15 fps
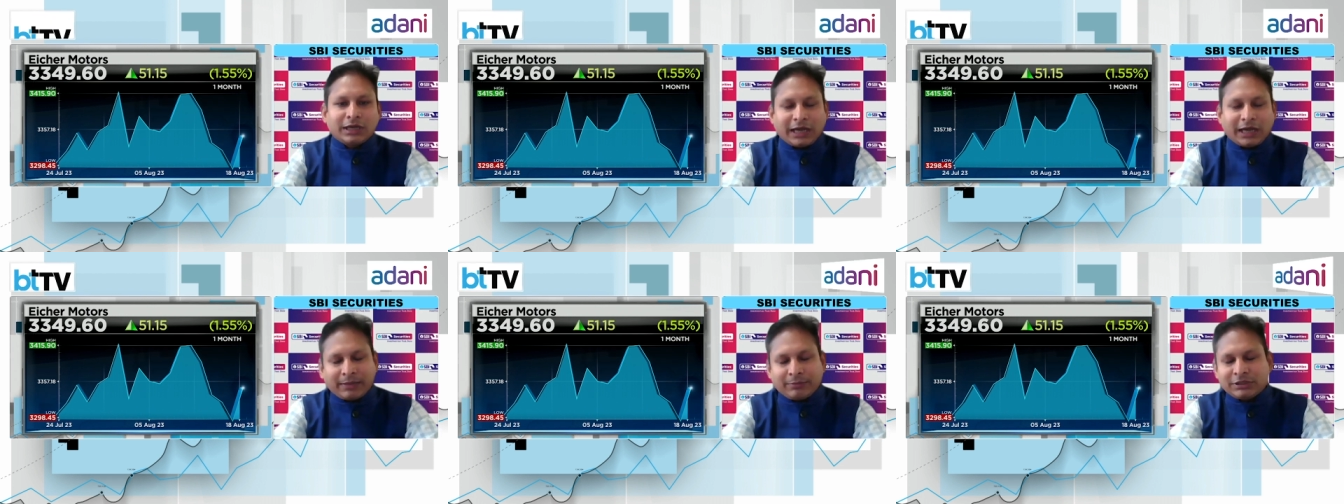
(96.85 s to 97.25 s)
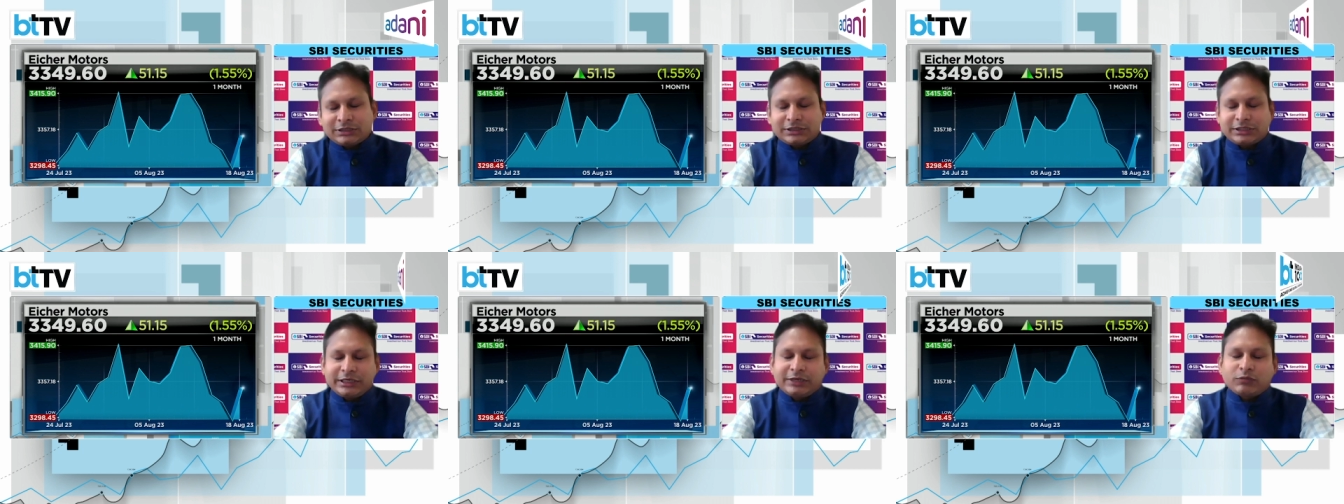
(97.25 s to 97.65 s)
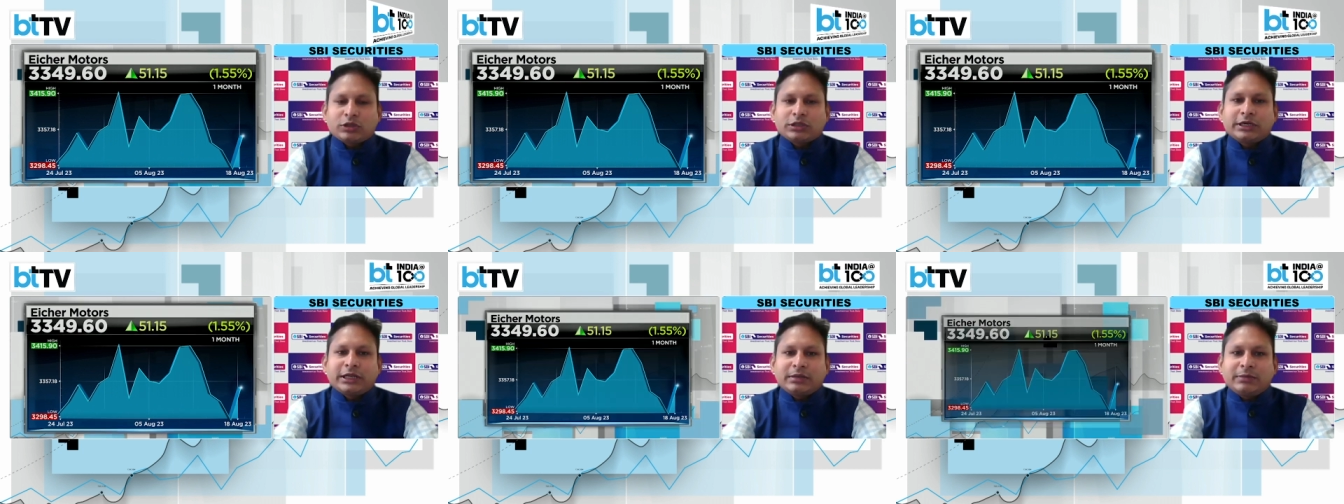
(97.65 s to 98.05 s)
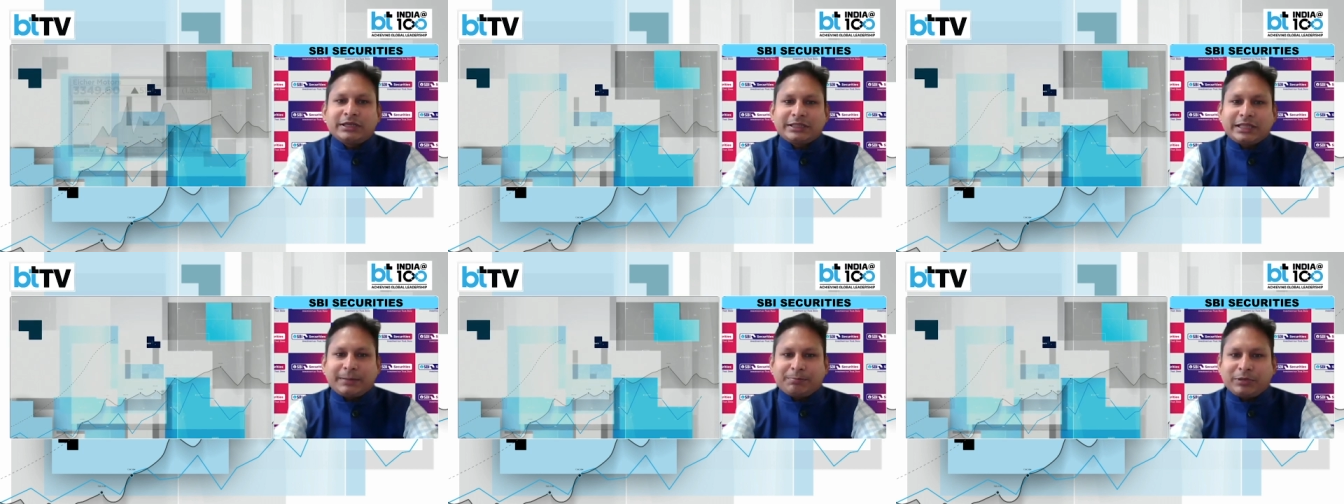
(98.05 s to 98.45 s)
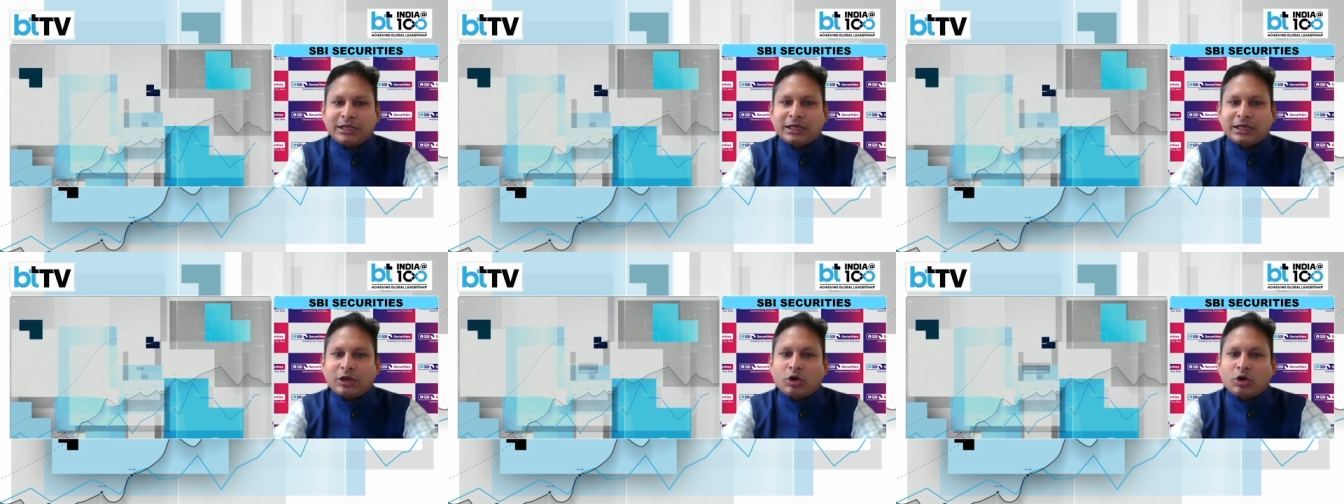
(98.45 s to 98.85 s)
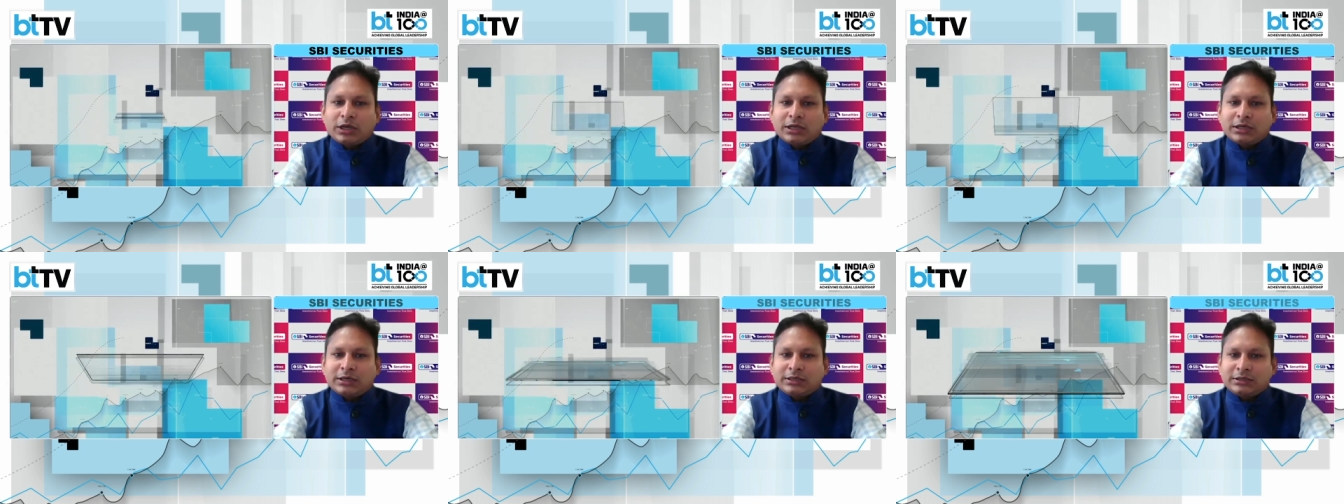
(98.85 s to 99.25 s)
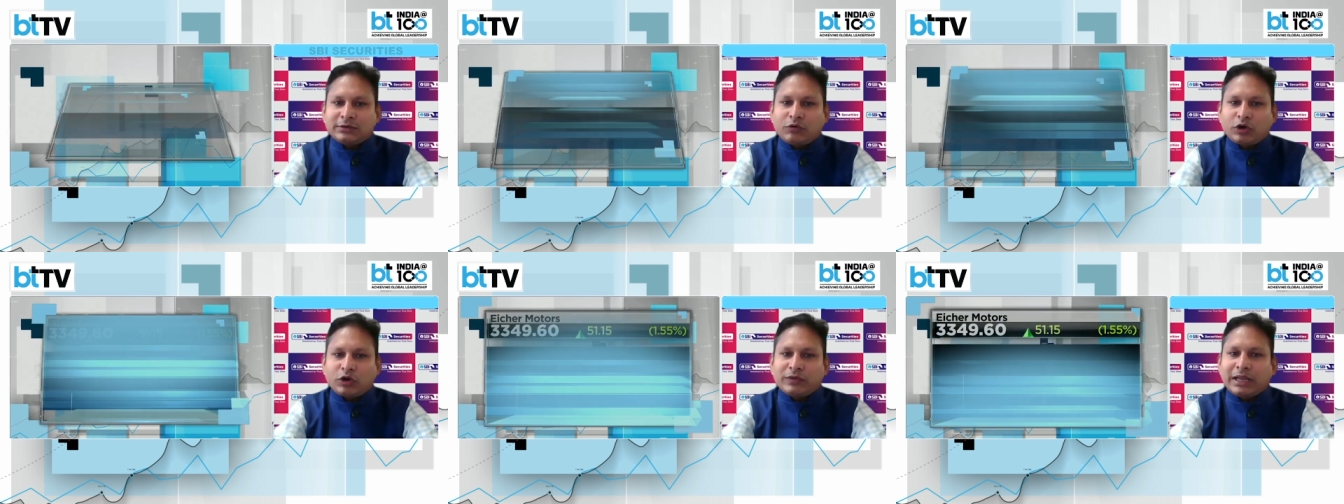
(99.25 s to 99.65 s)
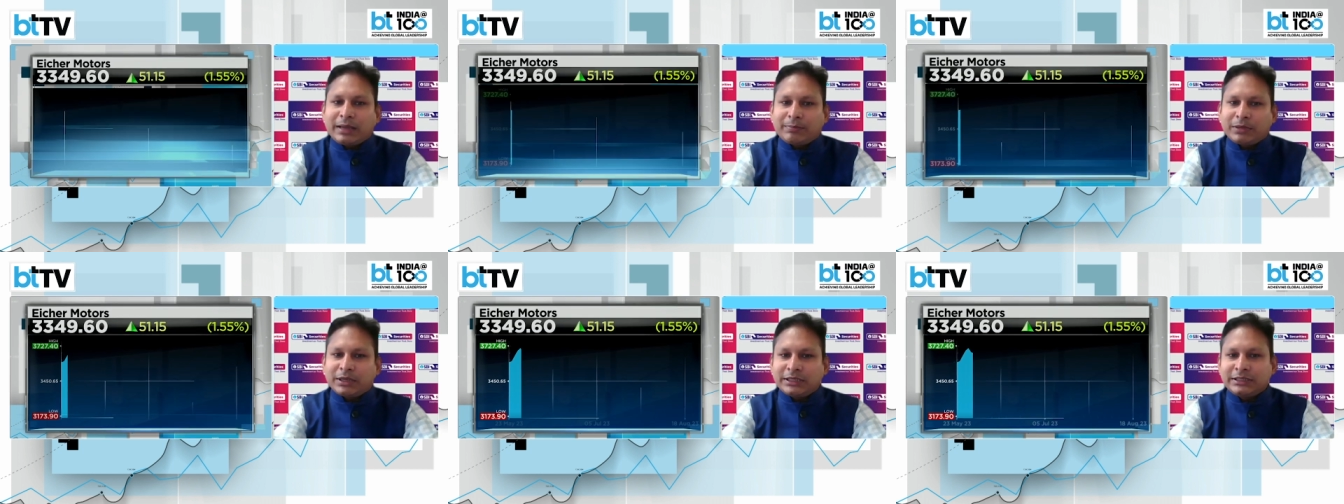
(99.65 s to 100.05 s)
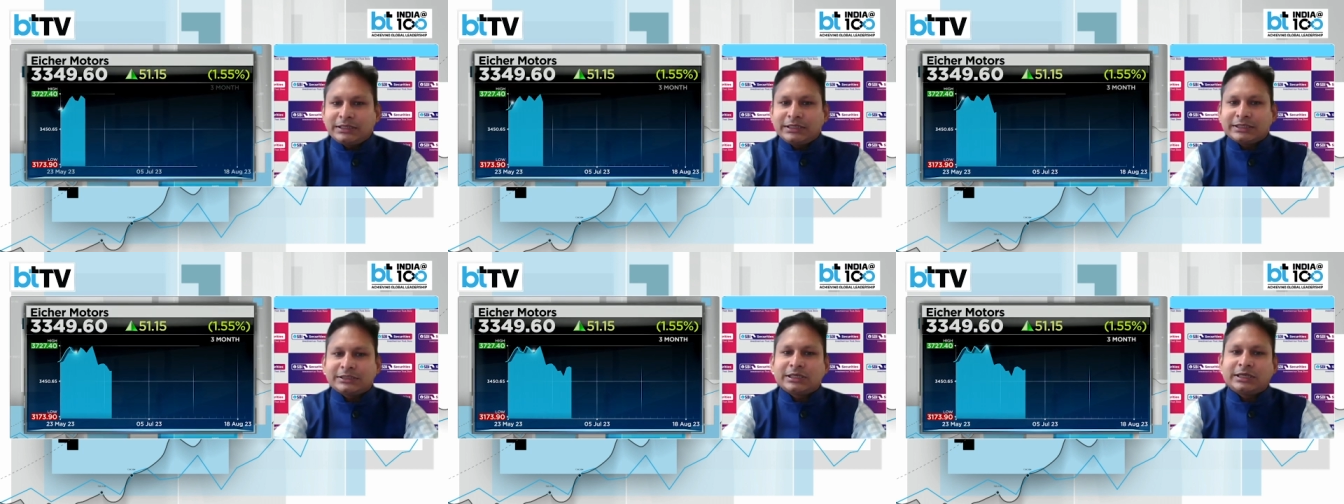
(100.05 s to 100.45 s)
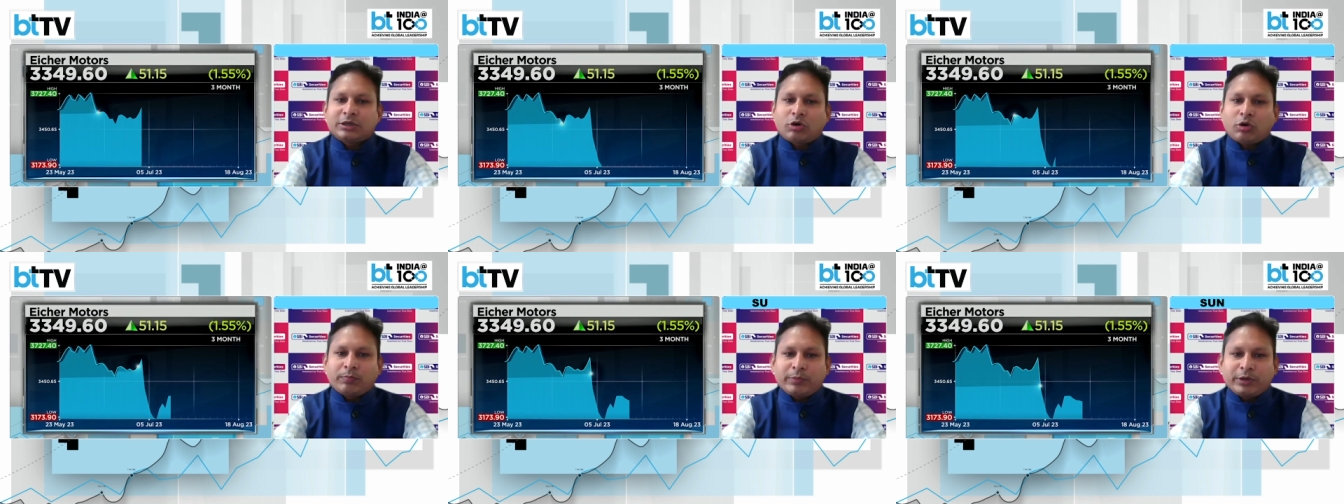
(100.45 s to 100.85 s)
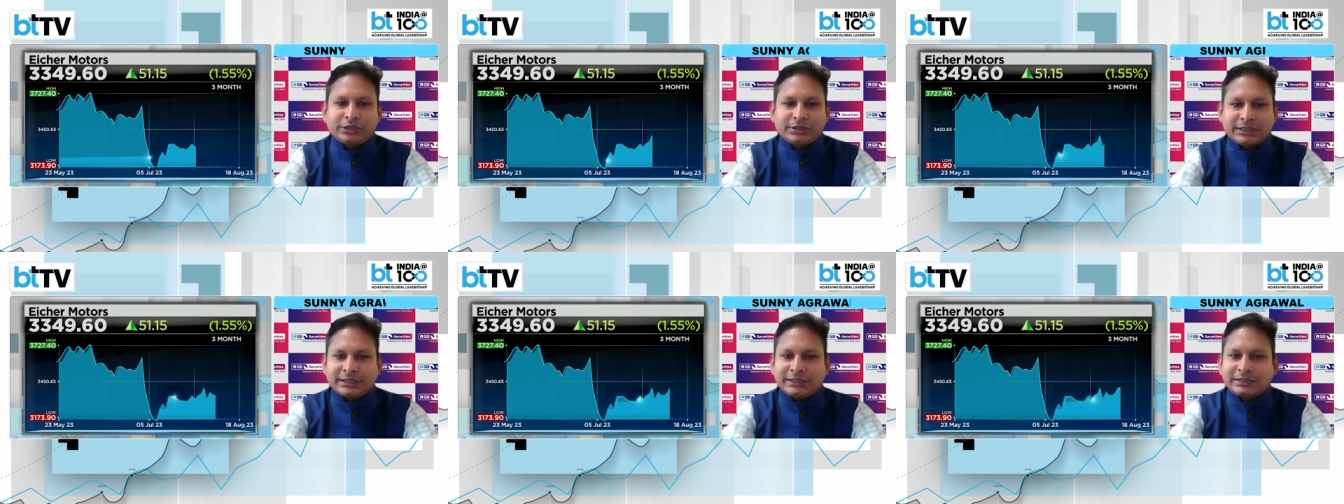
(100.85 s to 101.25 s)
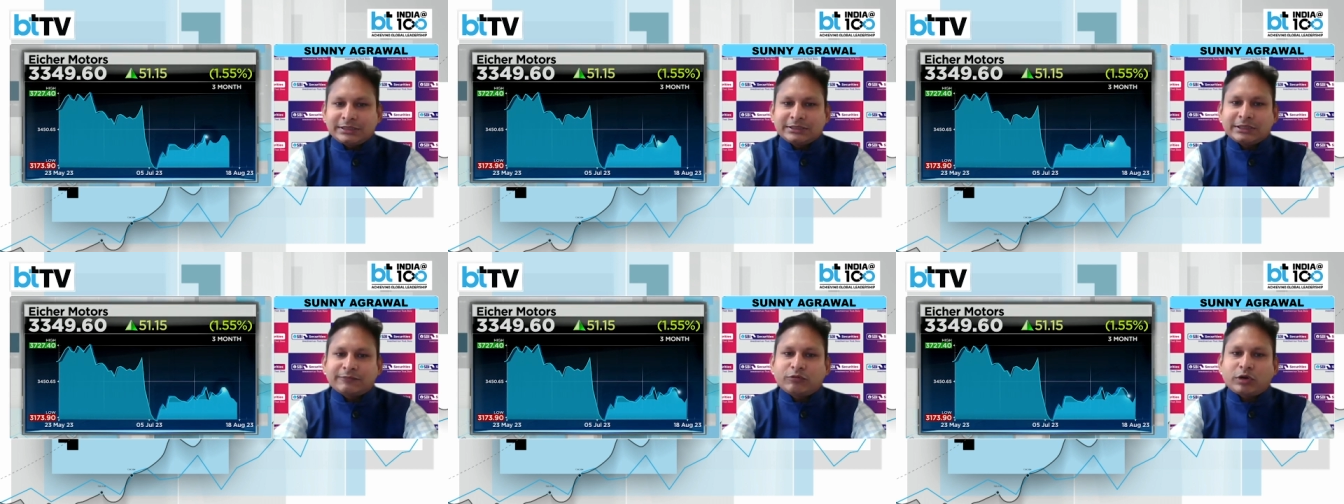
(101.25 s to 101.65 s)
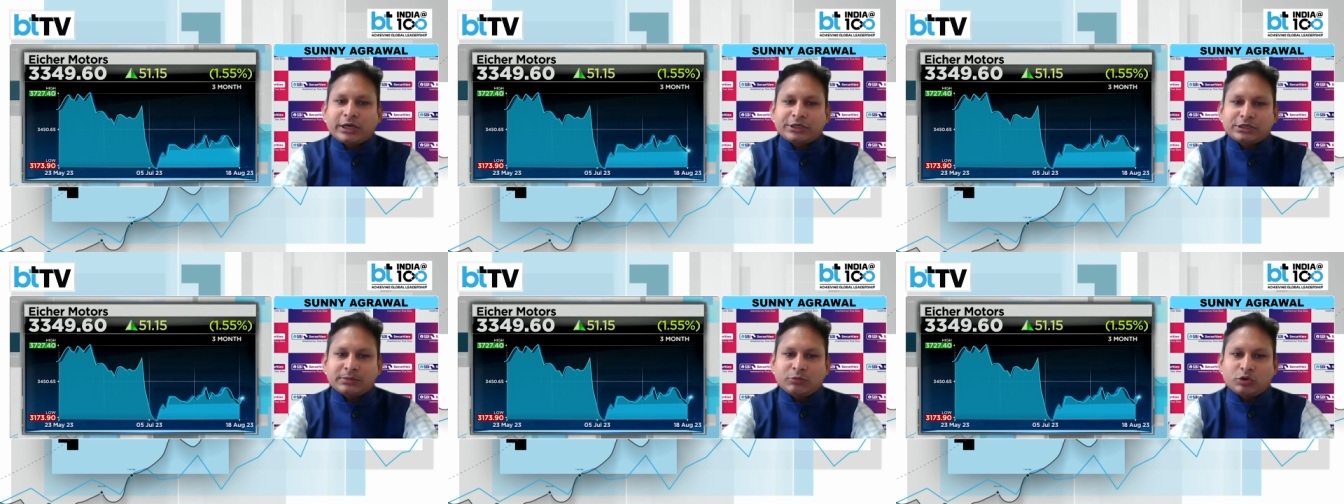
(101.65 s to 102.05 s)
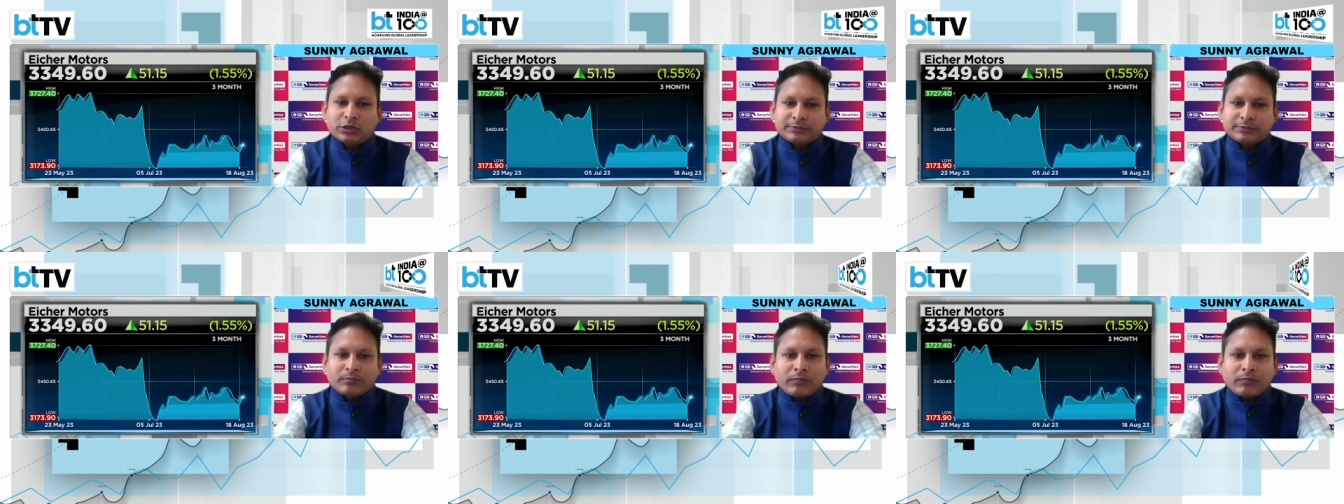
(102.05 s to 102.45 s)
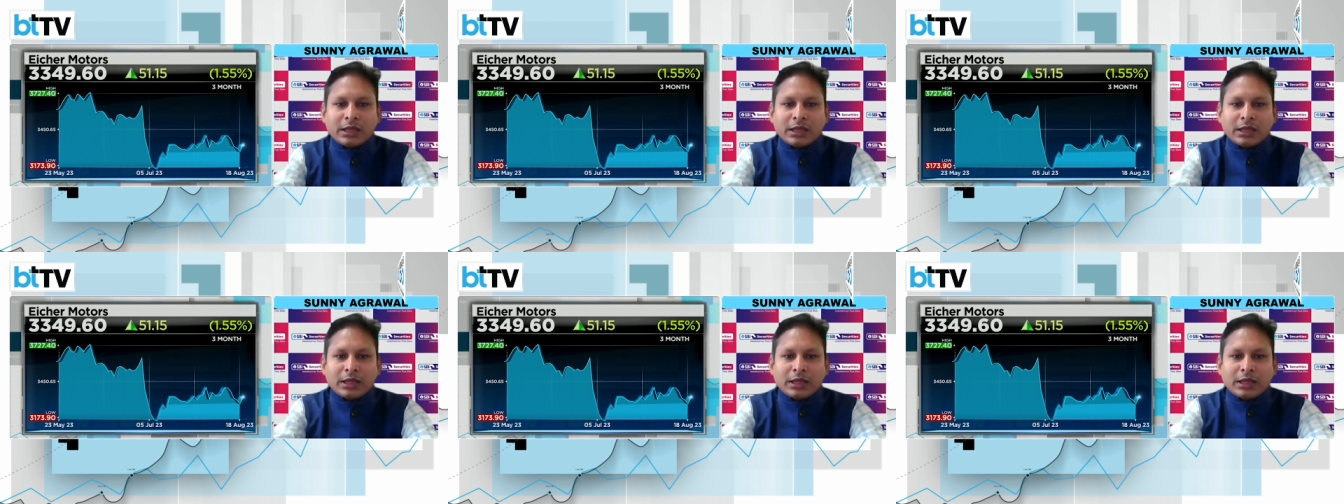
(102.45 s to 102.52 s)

I mean, the street was a little bit skeptical on what will happen in case the competition increases for Eicher Motor.